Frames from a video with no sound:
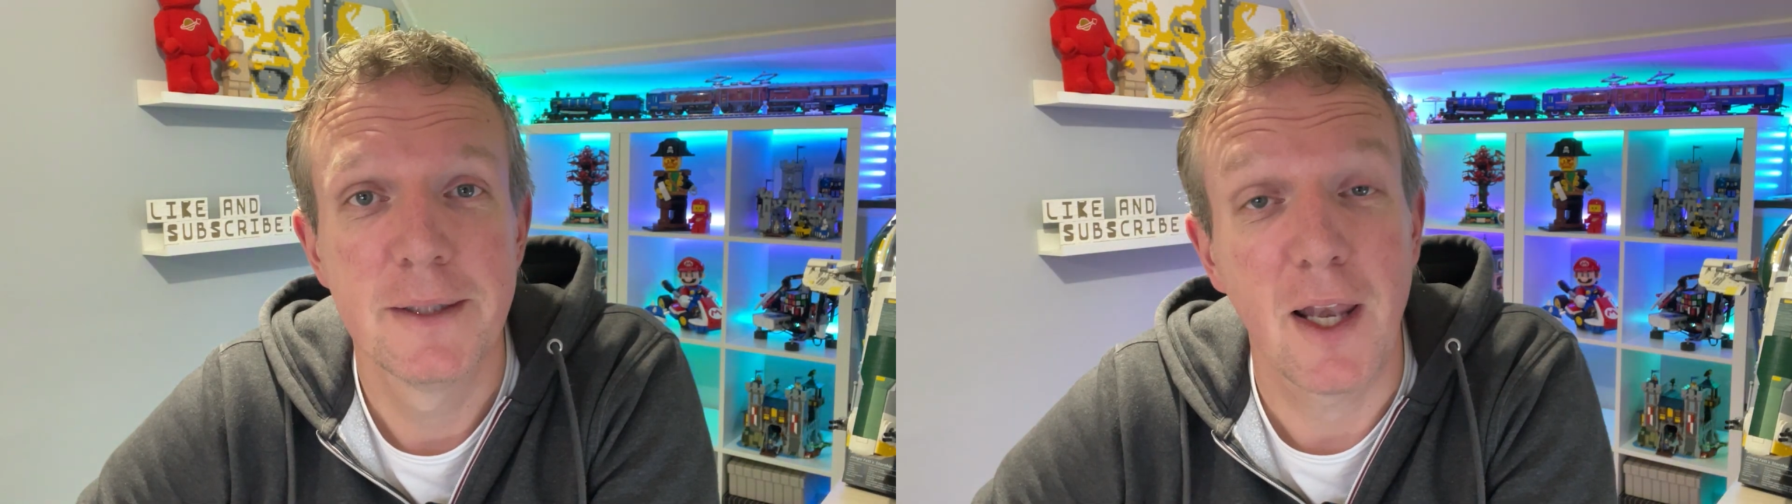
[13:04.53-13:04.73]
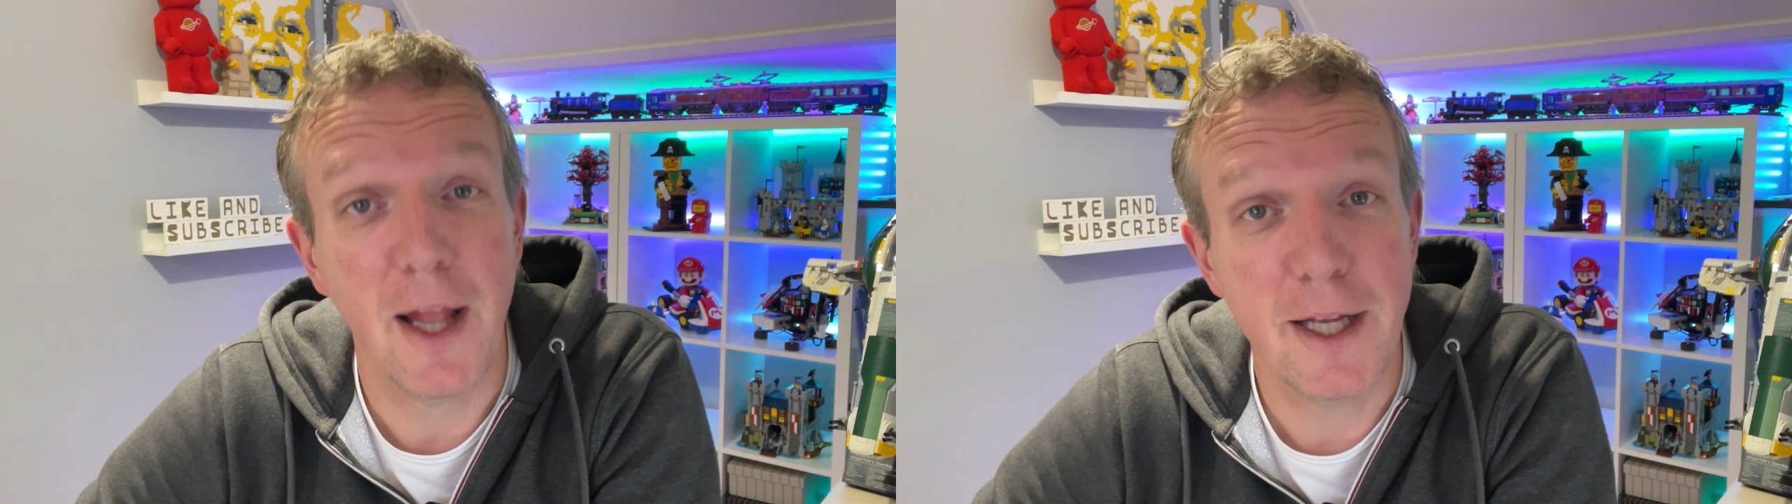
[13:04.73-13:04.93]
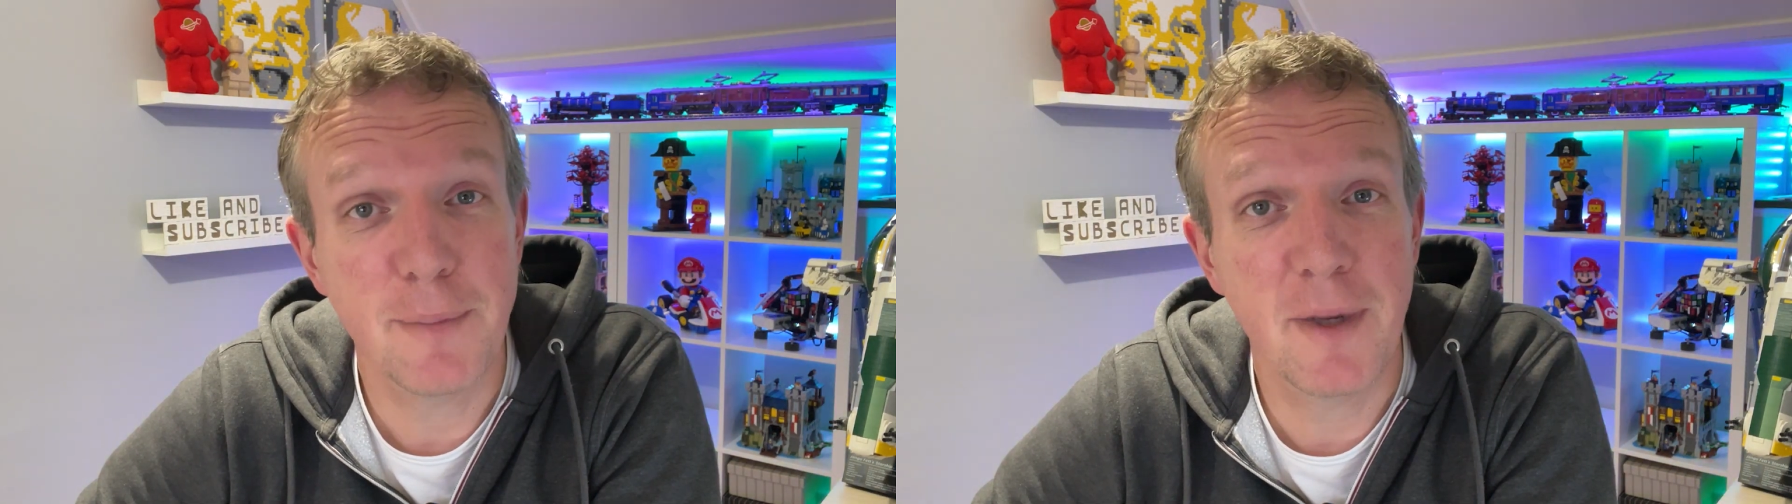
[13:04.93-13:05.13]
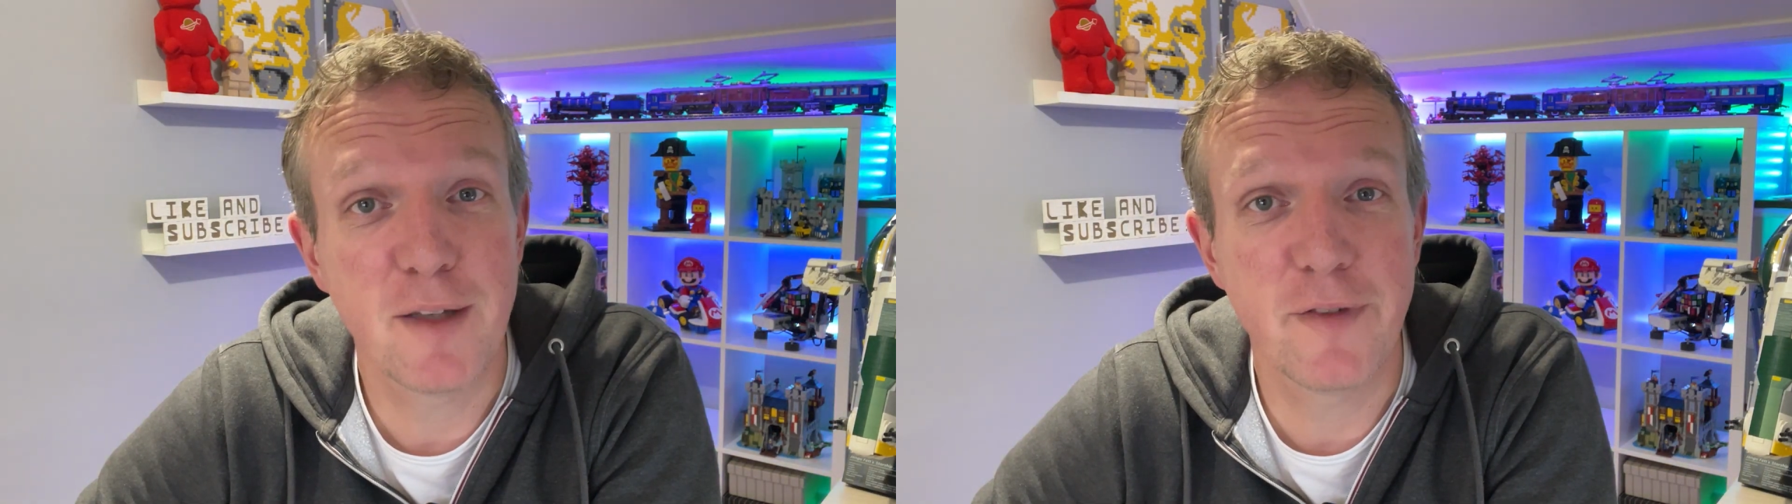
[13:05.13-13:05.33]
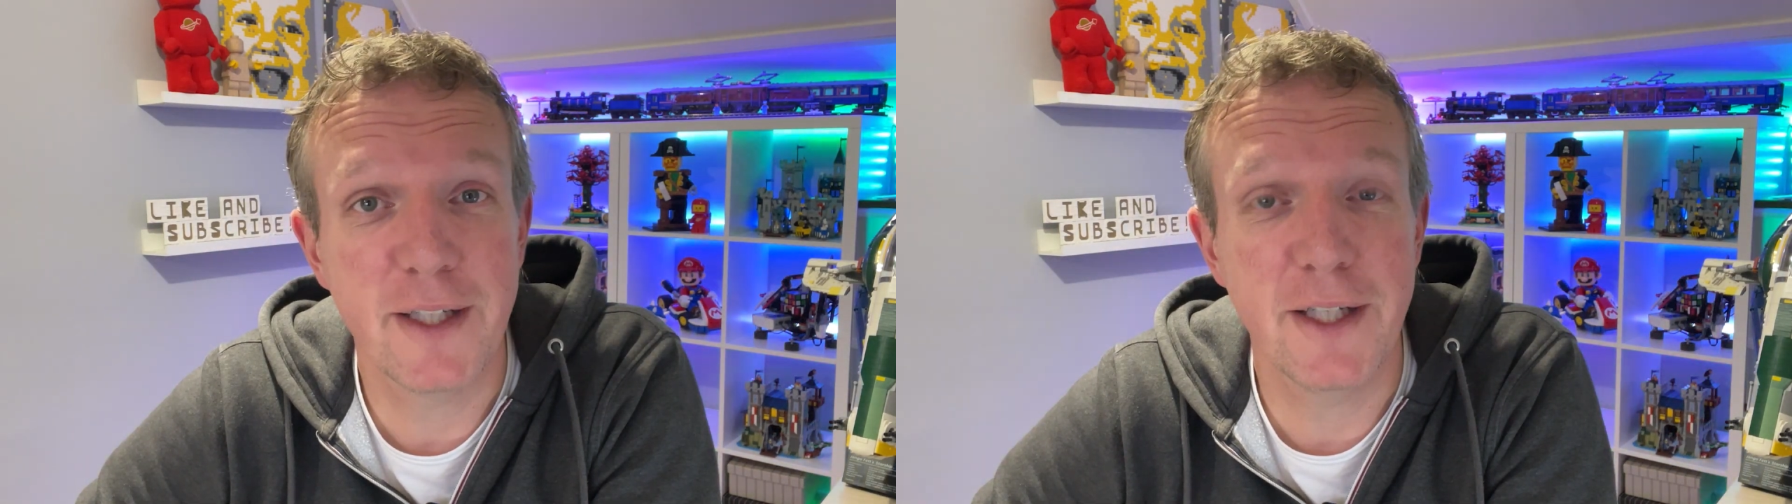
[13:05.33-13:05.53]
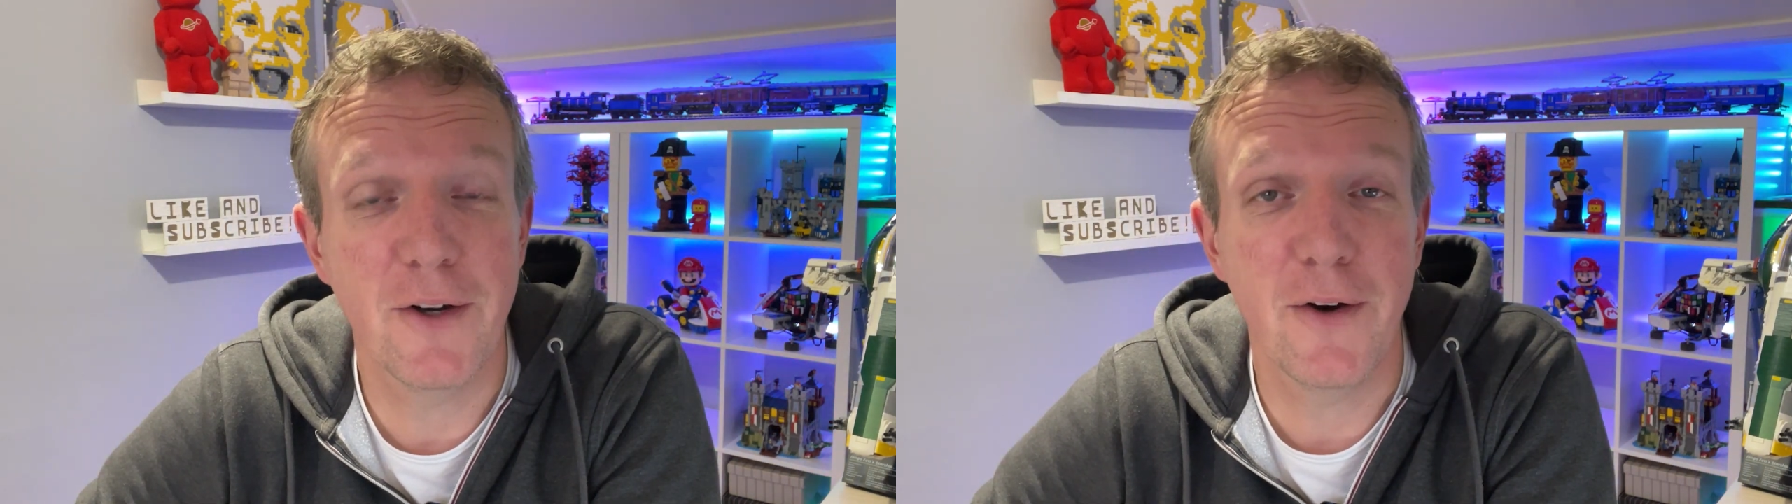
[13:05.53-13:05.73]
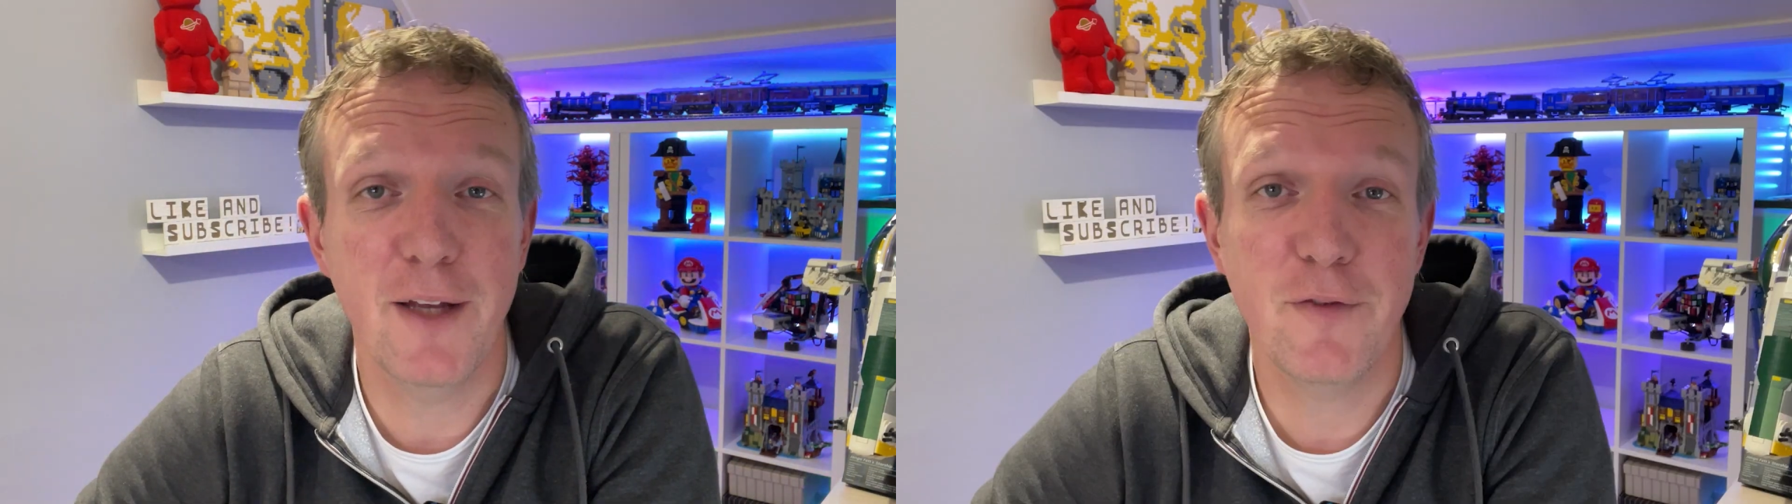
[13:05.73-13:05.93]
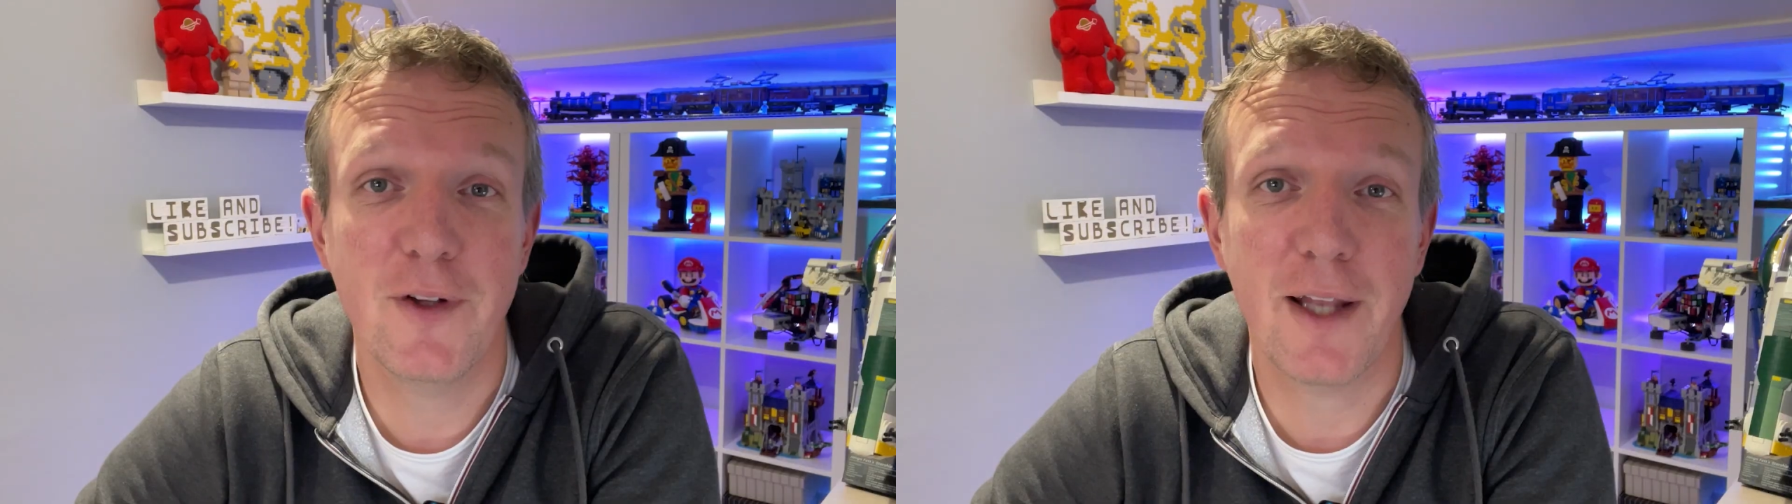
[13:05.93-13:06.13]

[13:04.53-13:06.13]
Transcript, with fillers: Like my video if